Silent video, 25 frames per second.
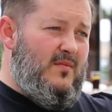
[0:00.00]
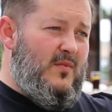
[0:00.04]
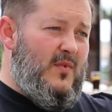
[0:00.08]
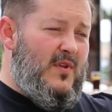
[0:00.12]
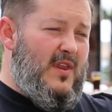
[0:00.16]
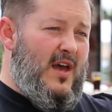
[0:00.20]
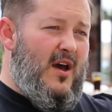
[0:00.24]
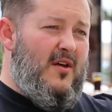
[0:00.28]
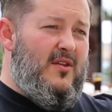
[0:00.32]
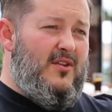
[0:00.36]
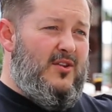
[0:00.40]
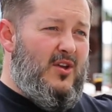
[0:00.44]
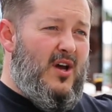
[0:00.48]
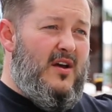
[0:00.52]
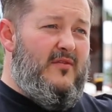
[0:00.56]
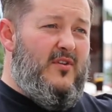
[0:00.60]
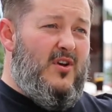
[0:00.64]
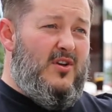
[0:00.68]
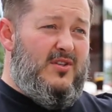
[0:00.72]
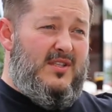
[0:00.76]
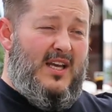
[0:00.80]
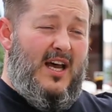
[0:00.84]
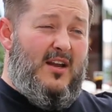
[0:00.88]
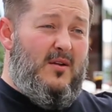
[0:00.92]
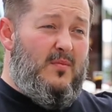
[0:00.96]
Without the
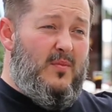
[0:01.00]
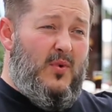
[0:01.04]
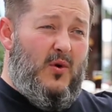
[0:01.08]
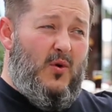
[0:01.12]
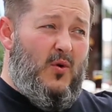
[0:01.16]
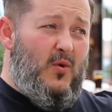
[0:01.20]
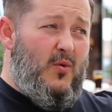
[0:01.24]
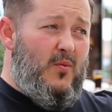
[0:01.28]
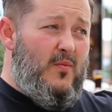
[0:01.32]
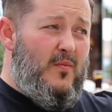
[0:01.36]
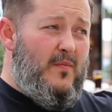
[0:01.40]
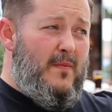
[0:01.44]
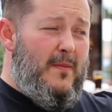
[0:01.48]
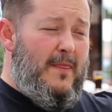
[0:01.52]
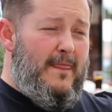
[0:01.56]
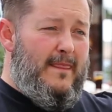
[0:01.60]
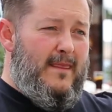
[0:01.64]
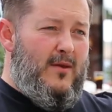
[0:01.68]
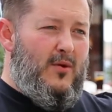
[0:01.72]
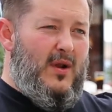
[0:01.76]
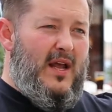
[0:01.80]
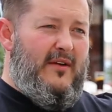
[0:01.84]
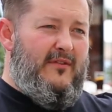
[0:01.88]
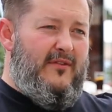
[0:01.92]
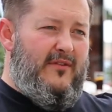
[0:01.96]
diverse talent pool,
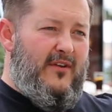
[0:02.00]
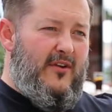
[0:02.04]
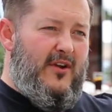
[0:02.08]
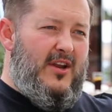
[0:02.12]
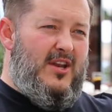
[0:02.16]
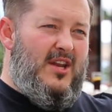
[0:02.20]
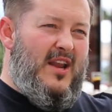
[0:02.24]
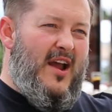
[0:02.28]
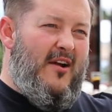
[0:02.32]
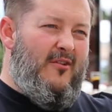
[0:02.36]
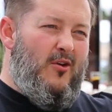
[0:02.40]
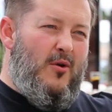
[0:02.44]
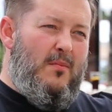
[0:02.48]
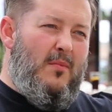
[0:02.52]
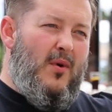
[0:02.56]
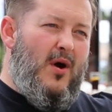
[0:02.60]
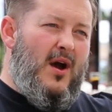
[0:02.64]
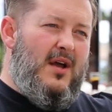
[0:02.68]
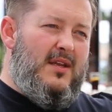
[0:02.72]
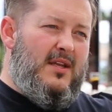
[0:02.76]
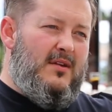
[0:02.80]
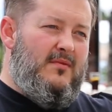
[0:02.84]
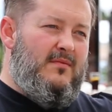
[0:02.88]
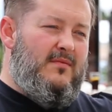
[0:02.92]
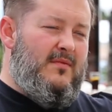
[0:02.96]
you'll have a very
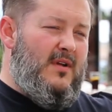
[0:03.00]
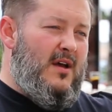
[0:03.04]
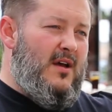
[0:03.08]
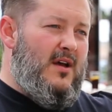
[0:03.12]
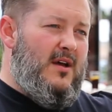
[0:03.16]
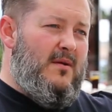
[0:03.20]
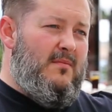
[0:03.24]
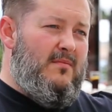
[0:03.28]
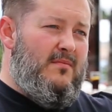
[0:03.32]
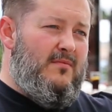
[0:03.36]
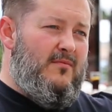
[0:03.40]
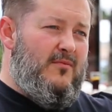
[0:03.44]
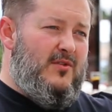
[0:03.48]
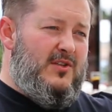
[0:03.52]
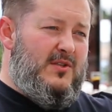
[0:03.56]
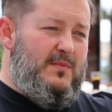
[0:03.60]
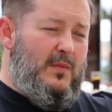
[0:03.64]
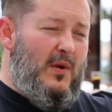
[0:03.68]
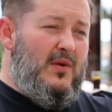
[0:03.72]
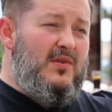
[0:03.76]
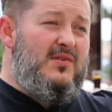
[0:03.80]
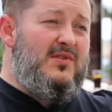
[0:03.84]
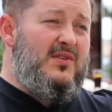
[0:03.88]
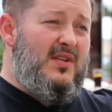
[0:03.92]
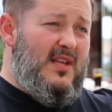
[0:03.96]
narrow-minded
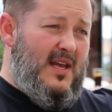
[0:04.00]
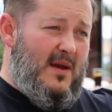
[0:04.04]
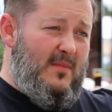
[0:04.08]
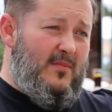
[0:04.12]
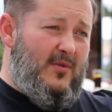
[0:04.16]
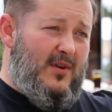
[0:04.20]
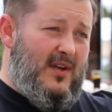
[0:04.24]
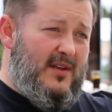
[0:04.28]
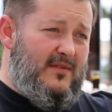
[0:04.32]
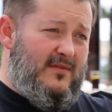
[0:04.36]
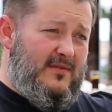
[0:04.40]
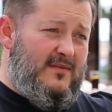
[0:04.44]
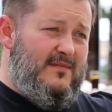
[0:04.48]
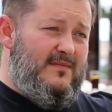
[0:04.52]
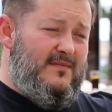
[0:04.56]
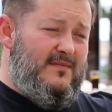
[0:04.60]
response to that brief.